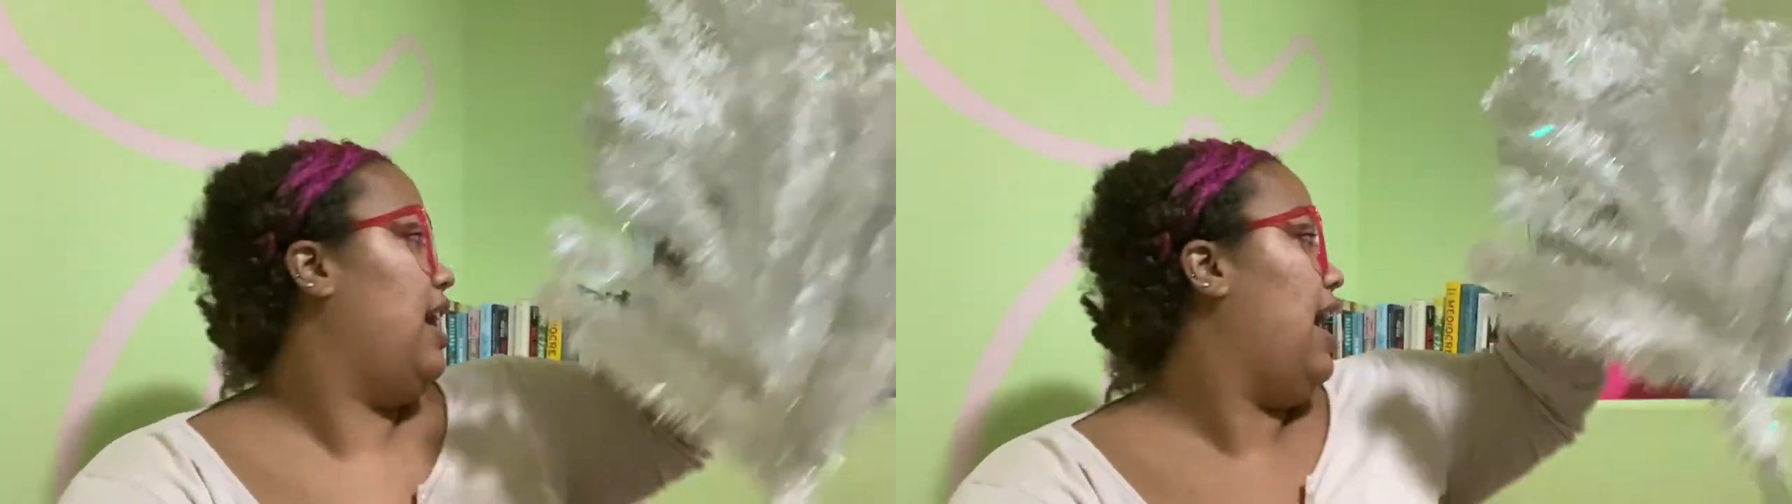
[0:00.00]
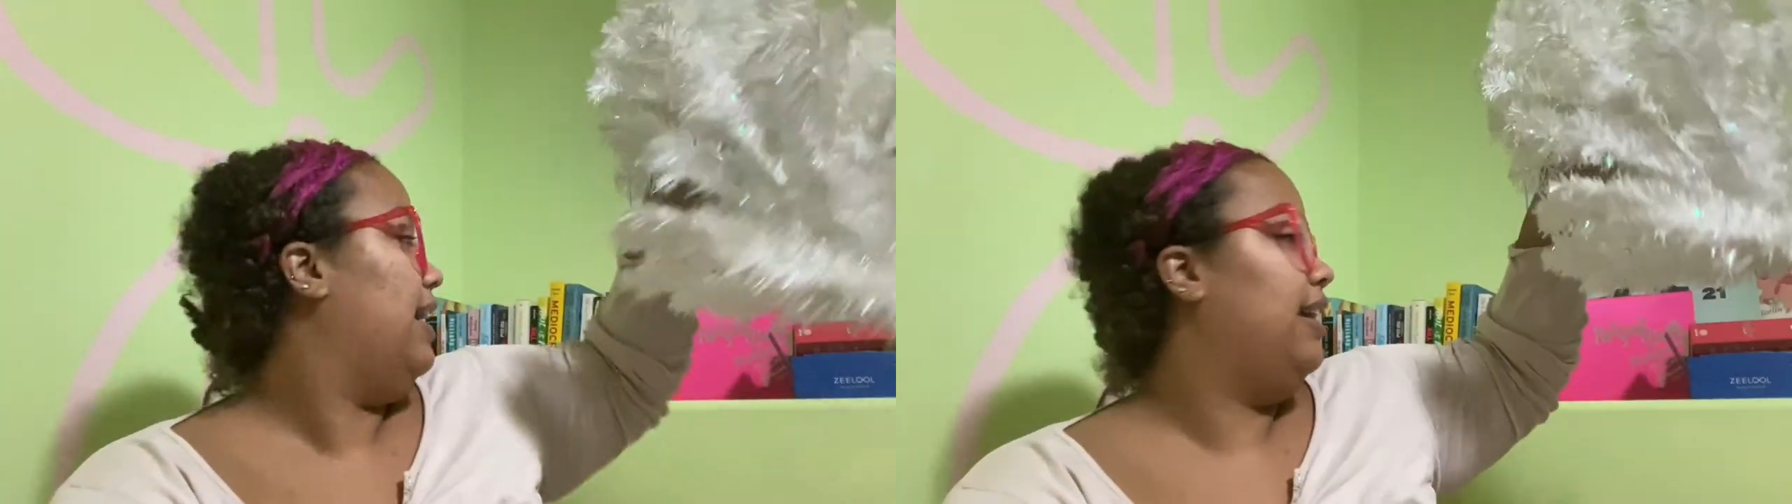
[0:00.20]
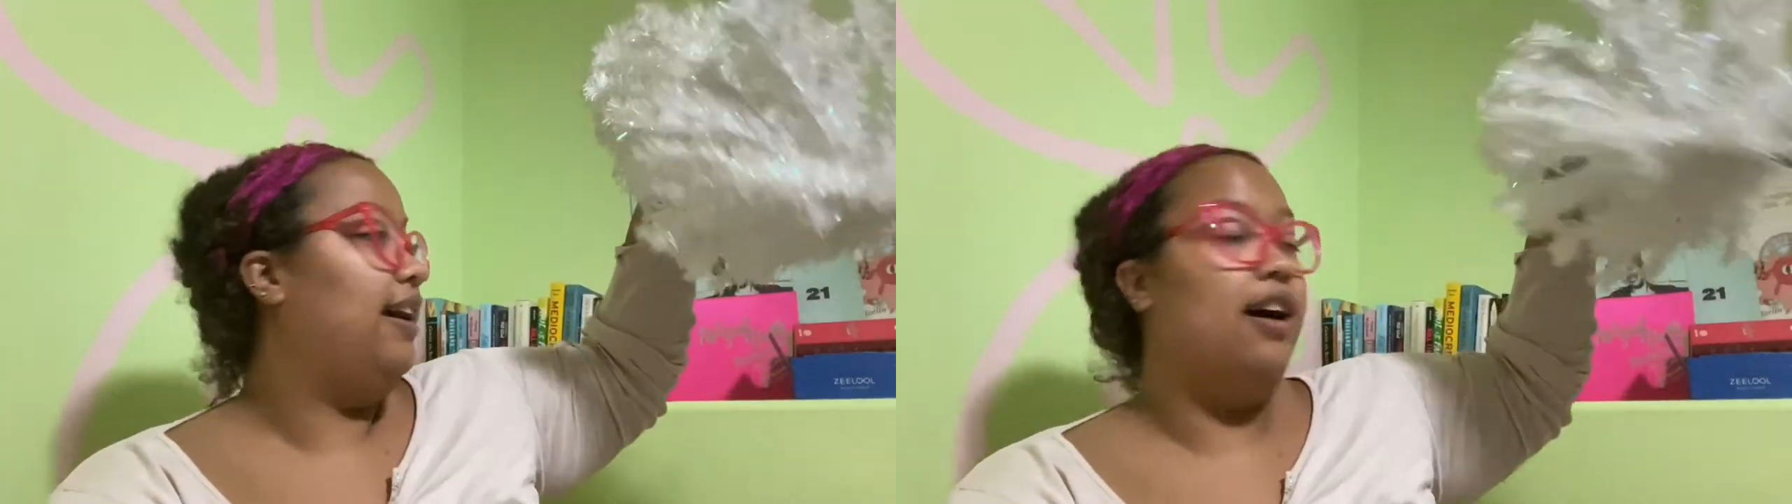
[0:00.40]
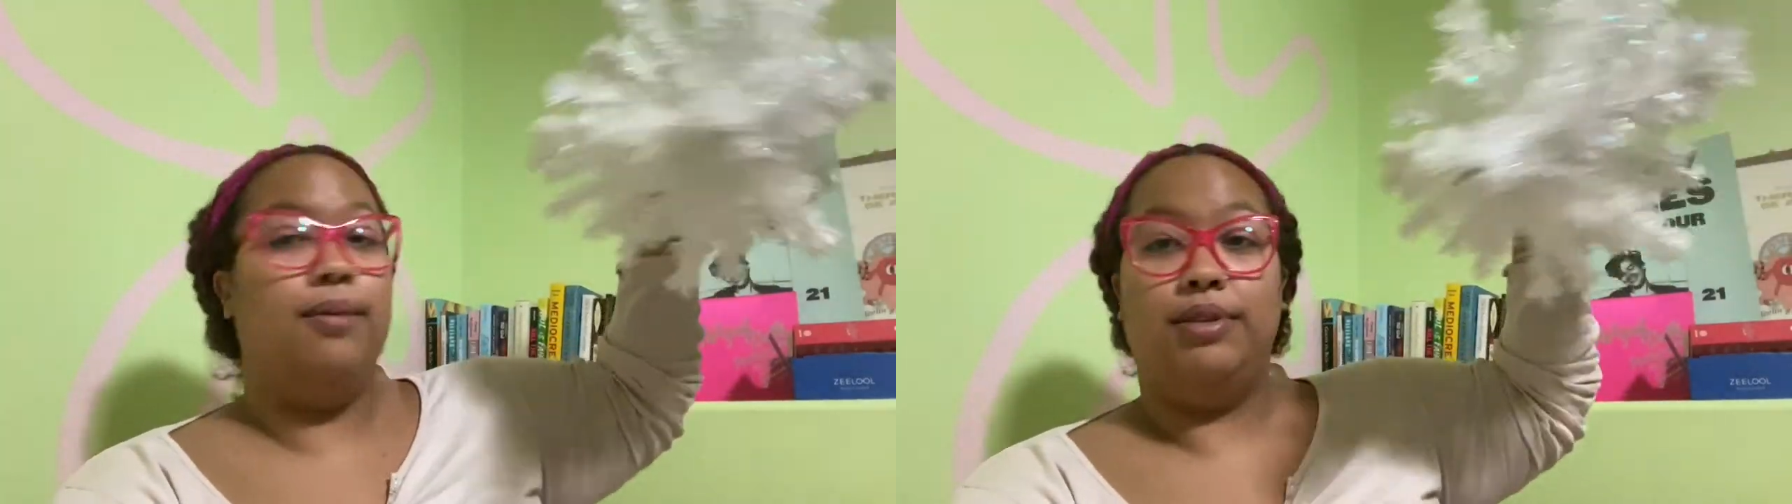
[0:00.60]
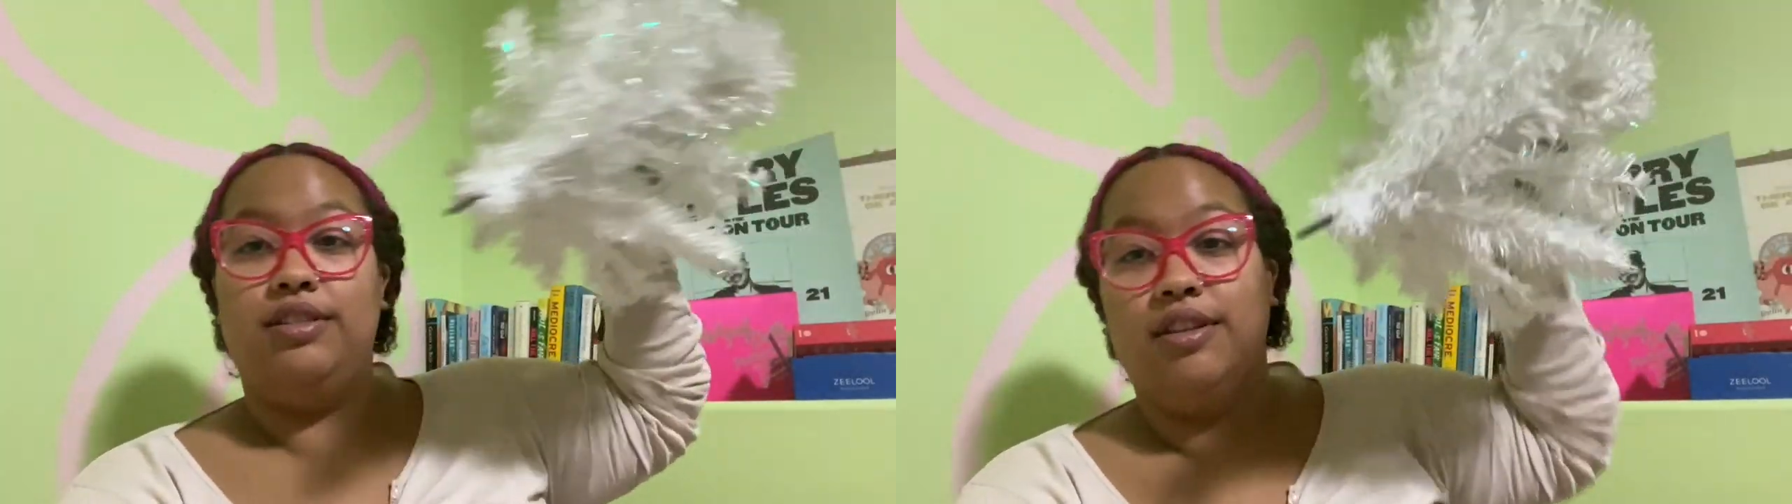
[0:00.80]

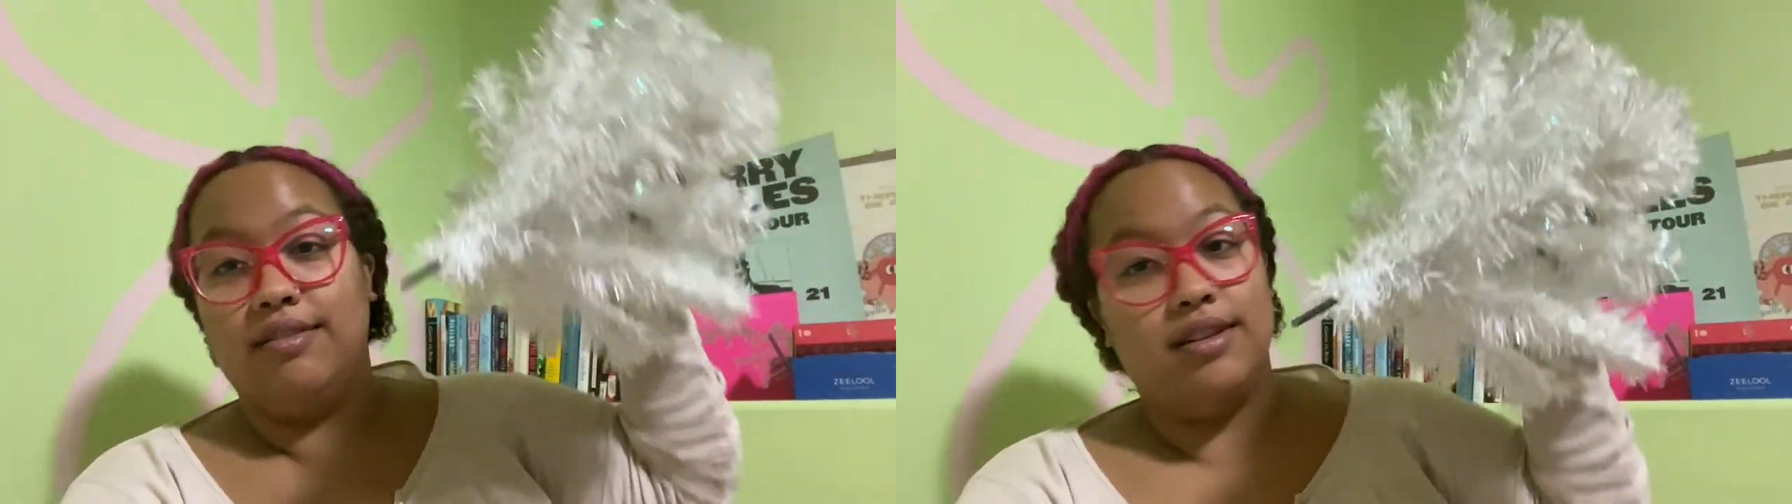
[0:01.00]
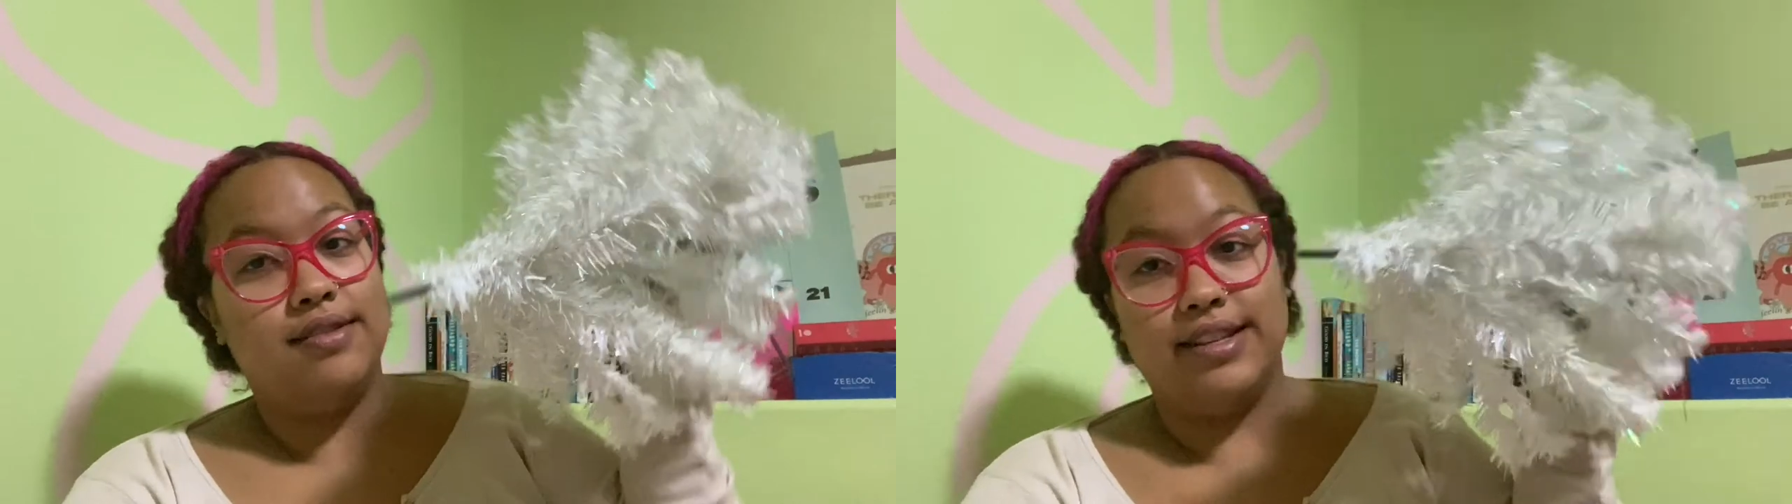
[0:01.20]
I don't know where